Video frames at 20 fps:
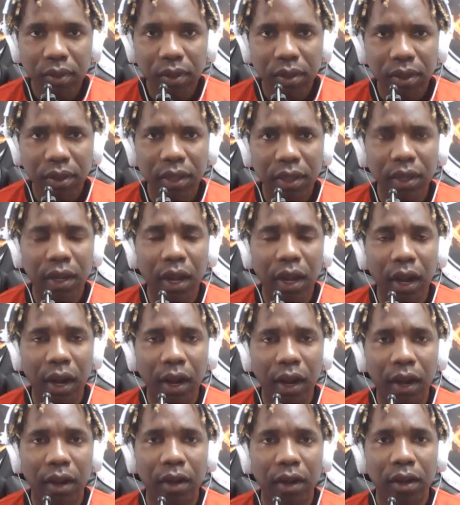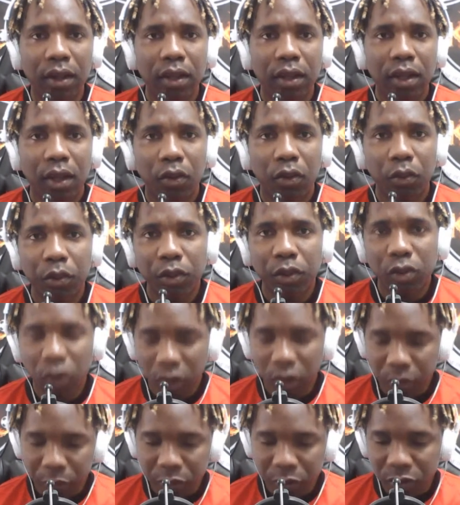And when we
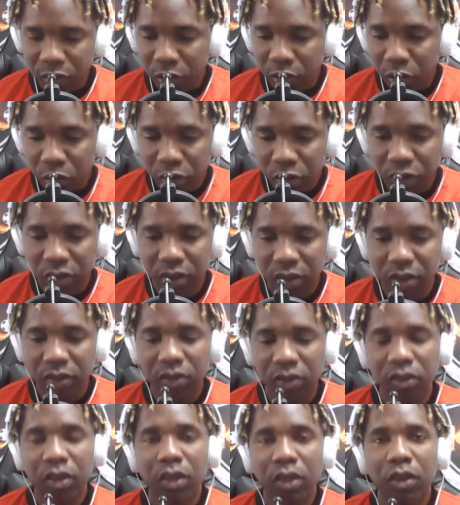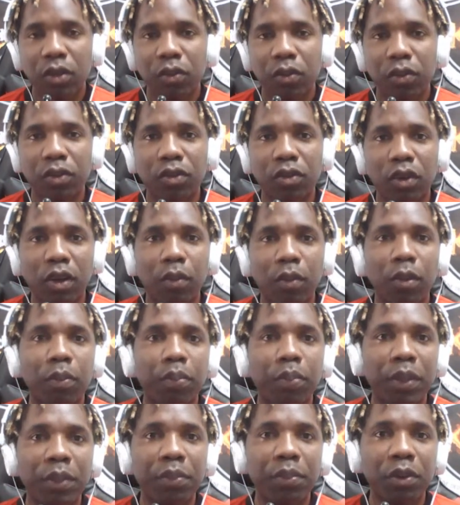talk about solutions, we talk about
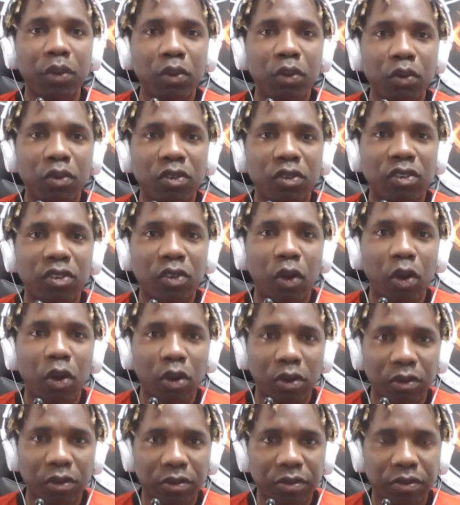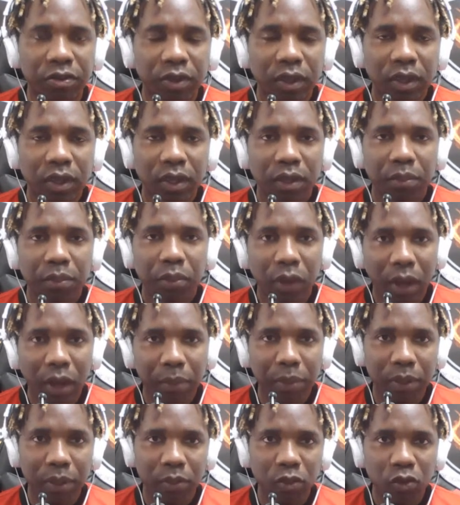people who solve
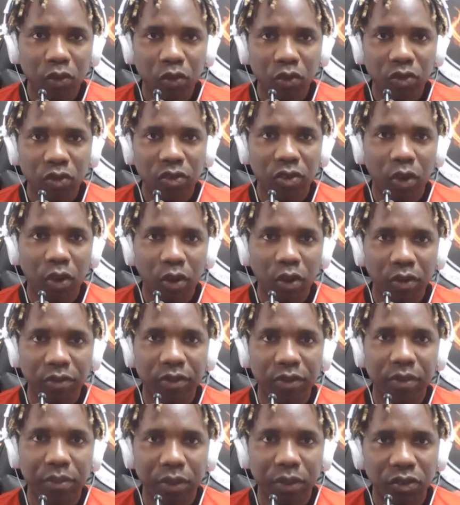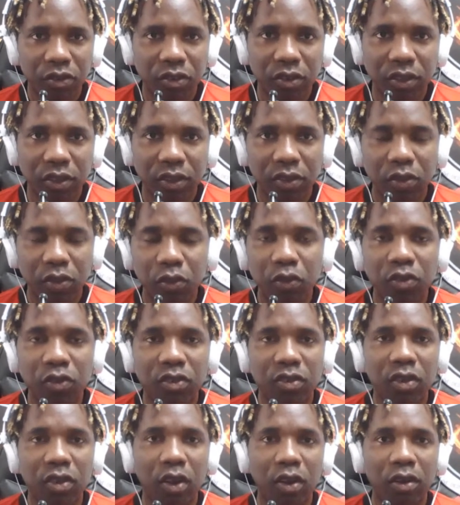problems, who solve the mysteries, who
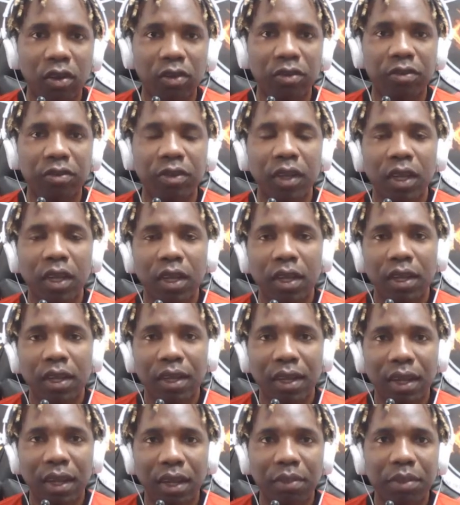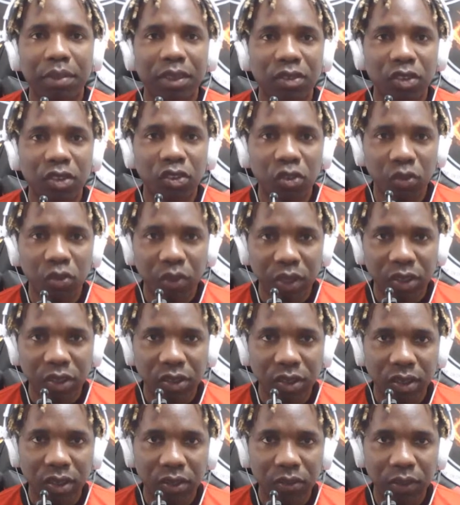solve the
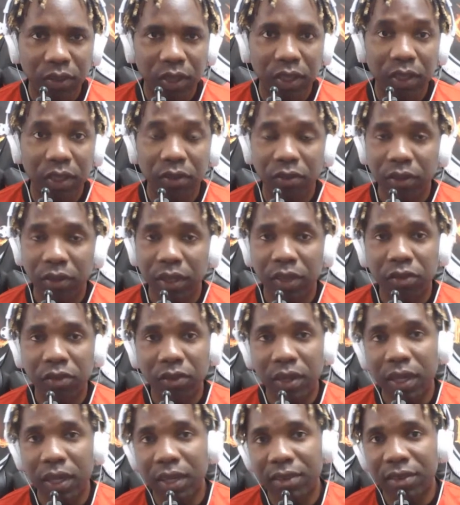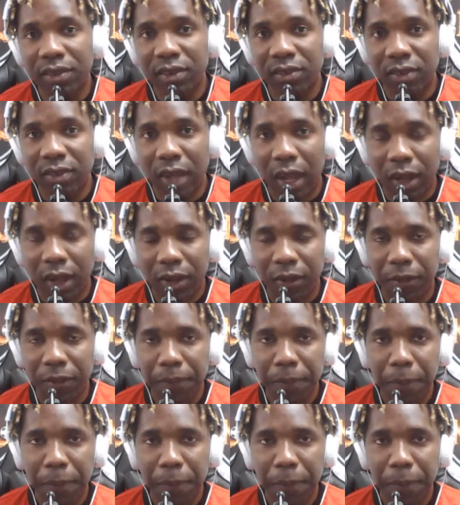situation when it relates to soccer.